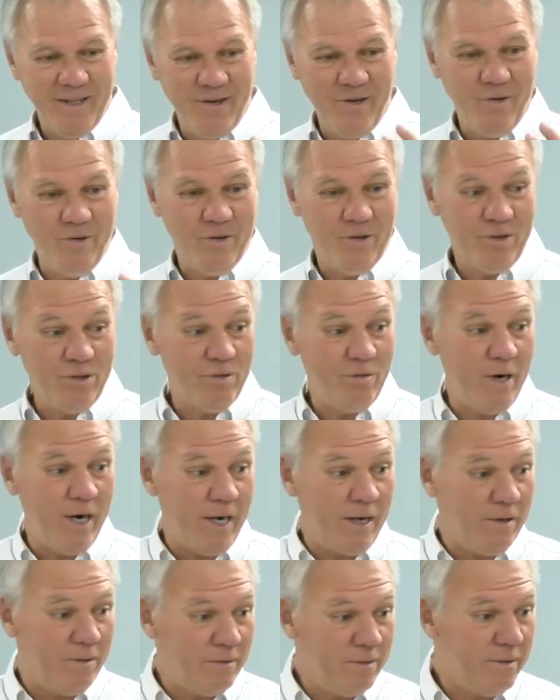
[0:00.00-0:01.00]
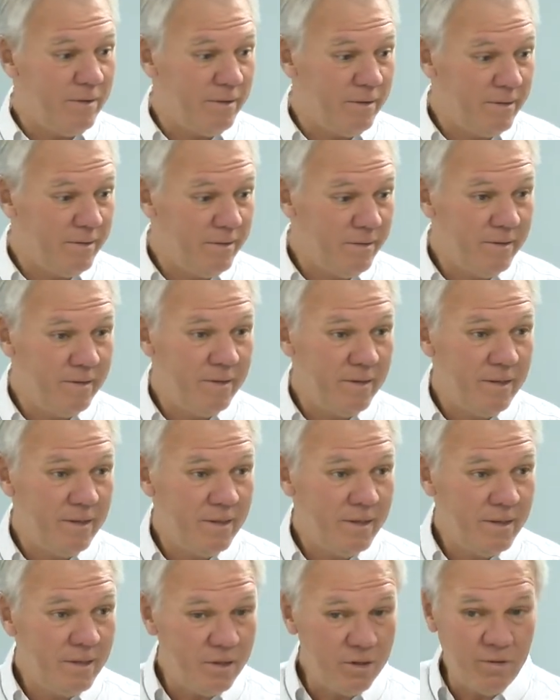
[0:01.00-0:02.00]
The earth is round.
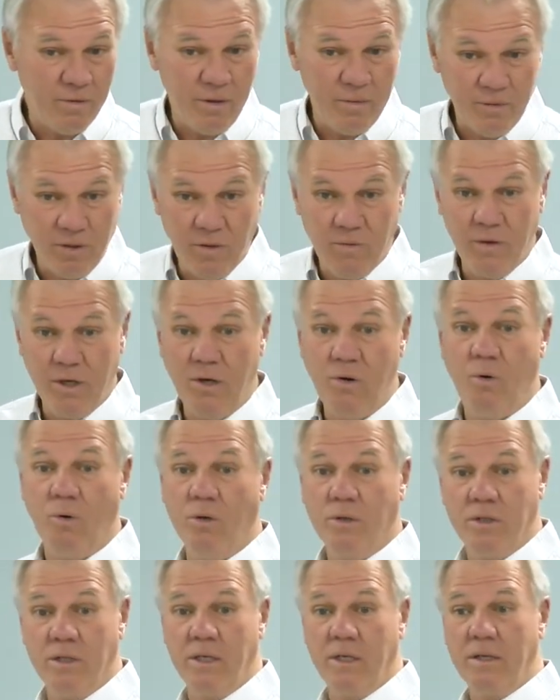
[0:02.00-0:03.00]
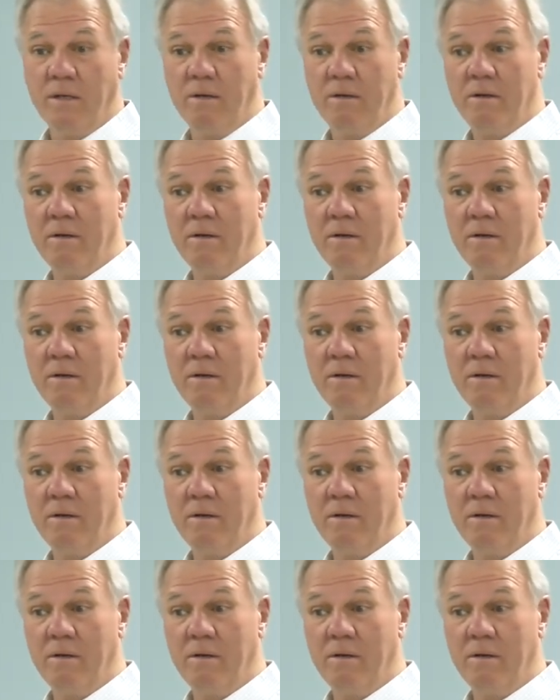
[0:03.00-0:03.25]
The scripture records it.